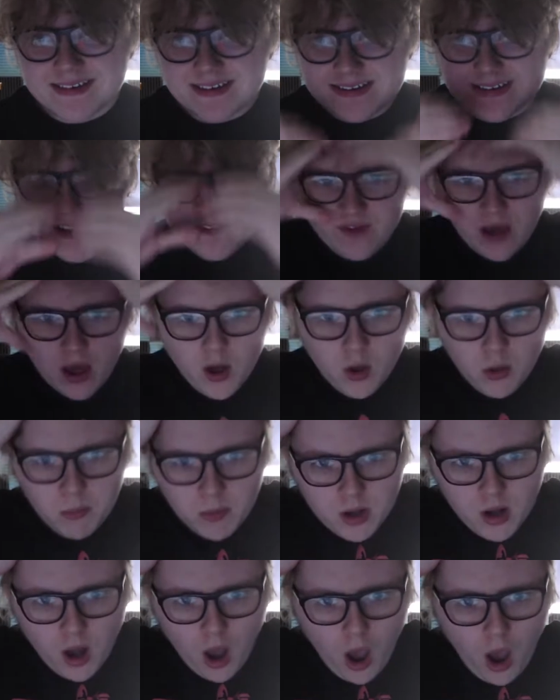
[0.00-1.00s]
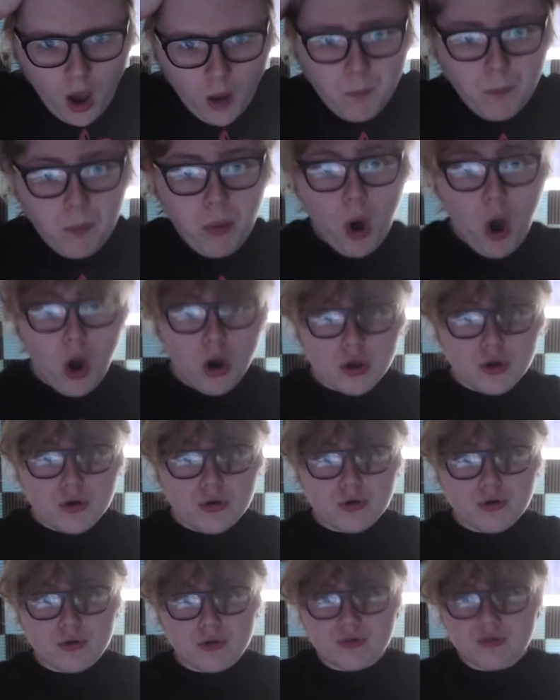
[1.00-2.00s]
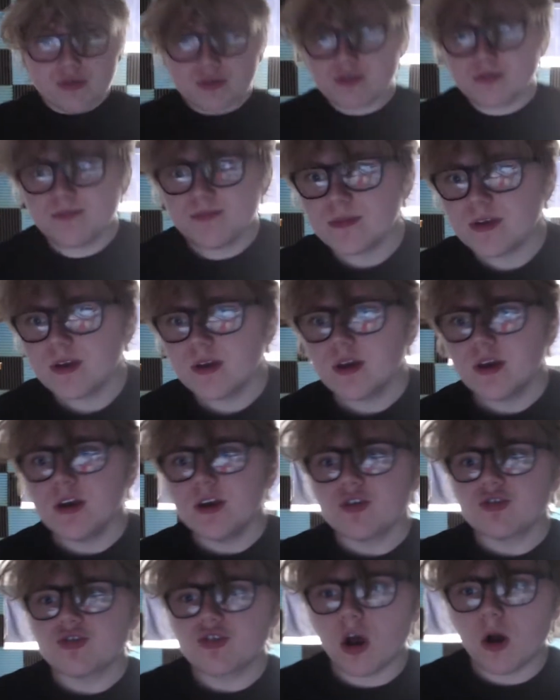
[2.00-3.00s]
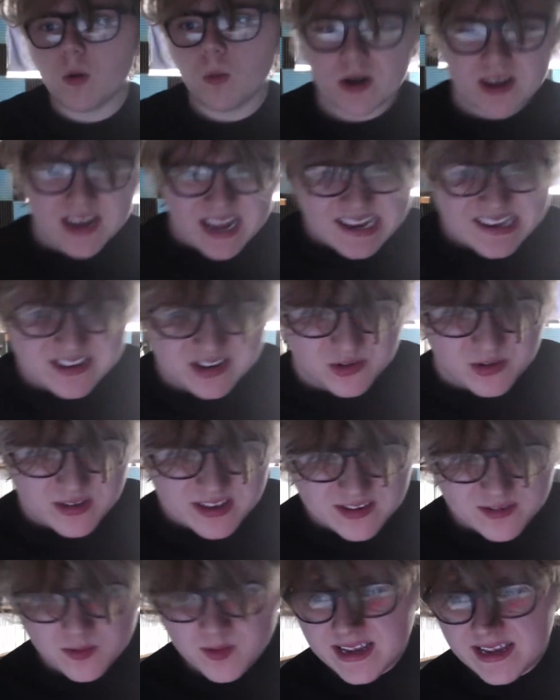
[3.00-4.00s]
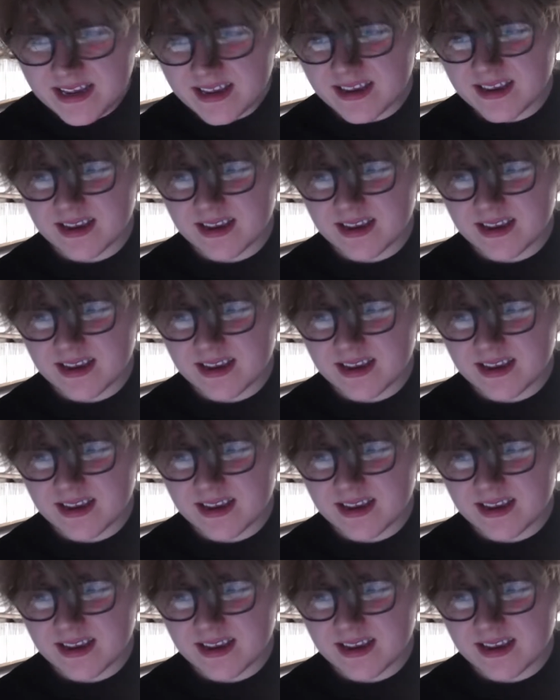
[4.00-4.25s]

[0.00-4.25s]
Development? Poggers! So, what did I do this week?